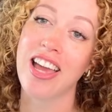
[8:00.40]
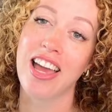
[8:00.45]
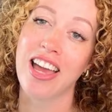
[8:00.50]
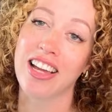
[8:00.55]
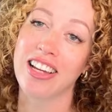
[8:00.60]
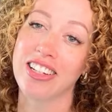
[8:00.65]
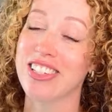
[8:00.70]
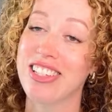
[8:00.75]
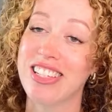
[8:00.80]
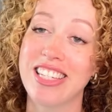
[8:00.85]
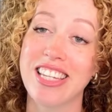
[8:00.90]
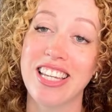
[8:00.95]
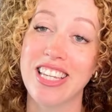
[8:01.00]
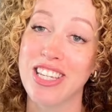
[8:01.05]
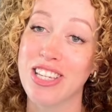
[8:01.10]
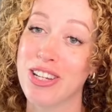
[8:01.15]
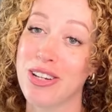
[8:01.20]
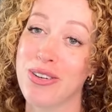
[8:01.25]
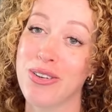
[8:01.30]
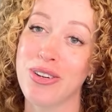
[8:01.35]
and
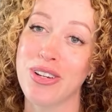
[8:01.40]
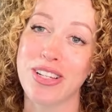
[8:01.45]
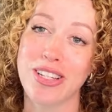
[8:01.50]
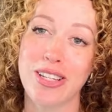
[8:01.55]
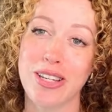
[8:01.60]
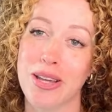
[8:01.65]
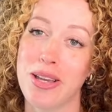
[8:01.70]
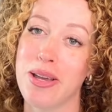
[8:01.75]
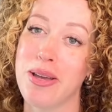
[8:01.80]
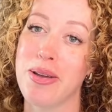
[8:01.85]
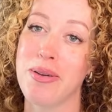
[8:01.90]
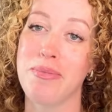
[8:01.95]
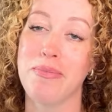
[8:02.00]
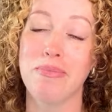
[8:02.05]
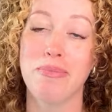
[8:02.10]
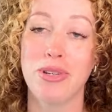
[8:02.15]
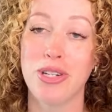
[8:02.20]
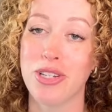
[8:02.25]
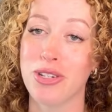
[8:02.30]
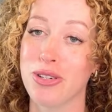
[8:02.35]
continue to
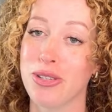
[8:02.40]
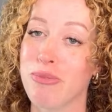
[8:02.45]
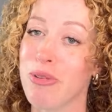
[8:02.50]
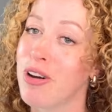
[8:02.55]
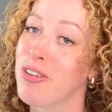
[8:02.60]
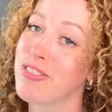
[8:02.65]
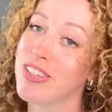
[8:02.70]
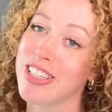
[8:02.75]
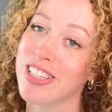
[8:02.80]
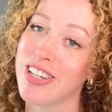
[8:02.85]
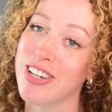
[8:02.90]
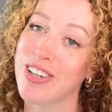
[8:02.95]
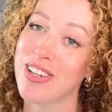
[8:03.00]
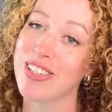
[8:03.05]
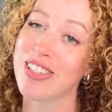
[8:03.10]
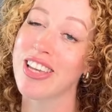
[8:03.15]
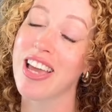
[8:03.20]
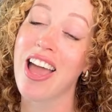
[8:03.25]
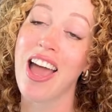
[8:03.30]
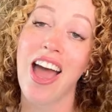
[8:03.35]
produce more
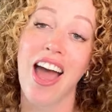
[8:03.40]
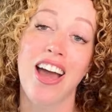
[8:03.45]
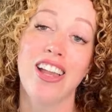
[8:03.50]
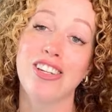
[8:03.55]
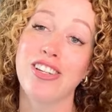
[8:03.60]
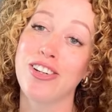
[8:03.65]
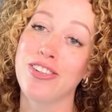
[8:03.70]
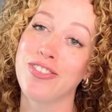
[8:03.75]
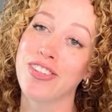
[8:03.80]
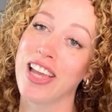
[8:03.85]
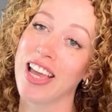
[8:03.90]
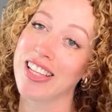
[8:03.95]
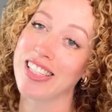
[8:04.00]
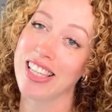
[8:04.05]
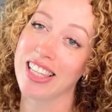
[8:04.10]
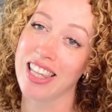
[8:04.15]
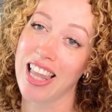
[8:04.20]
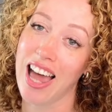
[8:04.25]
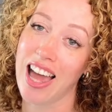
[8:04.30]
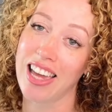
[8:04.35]
videos. And don't forget
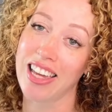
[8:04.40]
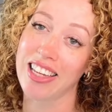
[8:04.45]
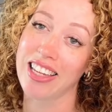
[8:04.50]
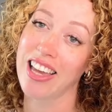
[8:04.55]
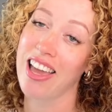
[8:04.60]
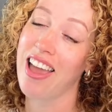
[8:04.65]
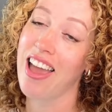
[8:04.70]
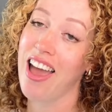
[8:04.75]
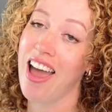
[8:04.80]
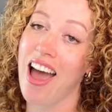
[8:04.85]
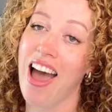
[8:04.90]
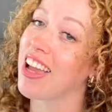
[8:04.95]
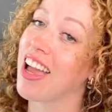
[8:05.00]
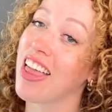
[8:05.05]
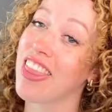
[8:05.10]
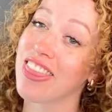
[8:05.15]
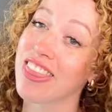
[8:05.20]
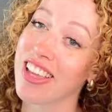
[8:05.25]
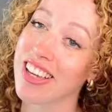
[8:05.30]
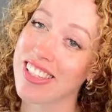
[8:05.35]
to like,
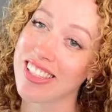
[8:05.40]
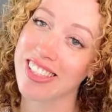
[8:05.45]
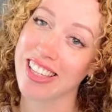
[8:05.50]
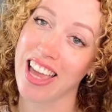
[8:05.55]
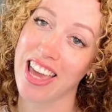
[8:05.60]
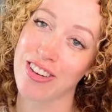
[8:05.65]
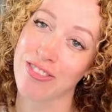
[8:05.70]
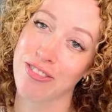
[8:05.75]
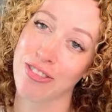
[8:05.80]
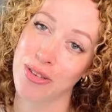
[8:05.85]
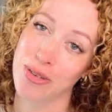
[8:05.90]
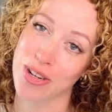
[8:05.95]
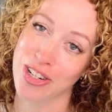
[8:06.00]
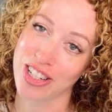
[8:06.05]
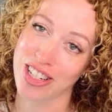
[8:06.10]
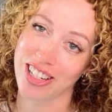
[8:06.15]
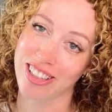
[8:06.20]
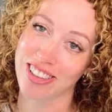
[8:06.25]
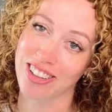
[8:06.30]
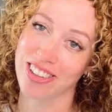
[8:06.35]
and thanks again for
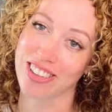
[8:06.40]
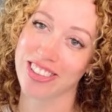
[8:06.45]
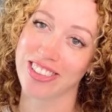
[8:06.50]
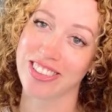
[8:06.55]
watching along.